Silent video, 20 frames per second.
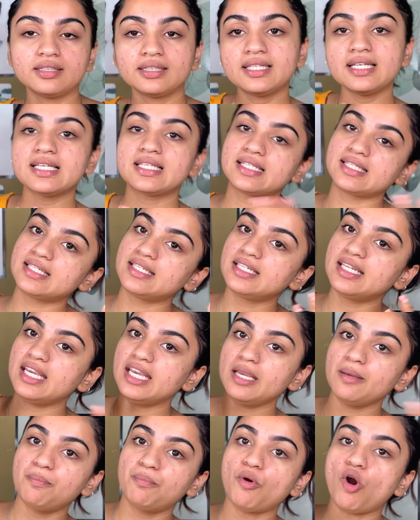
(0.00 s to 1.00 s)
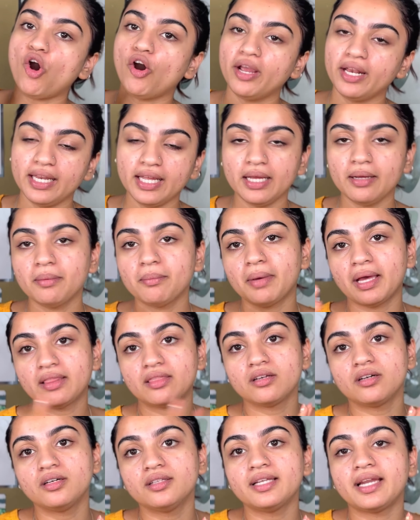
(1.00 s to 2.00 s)
this deep oiling
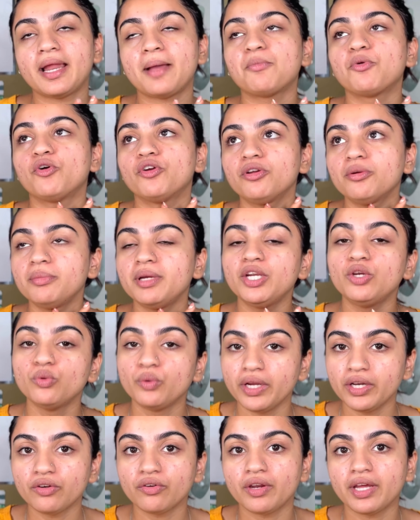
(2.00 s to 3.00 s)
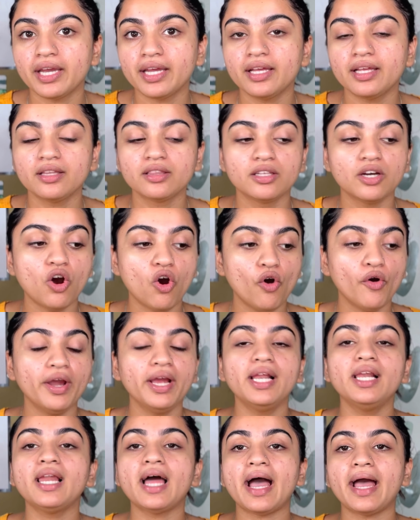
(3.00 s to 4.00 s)
method that I'm going to be doing today, the
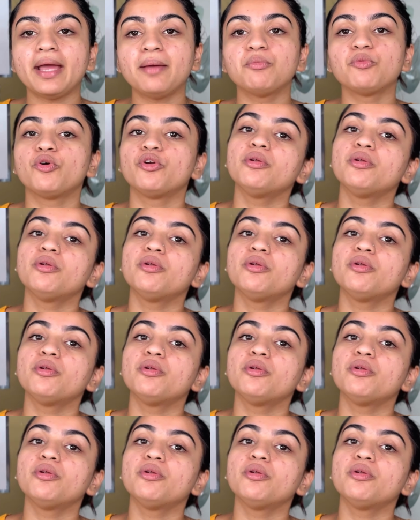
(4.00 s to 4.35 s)
oil I am going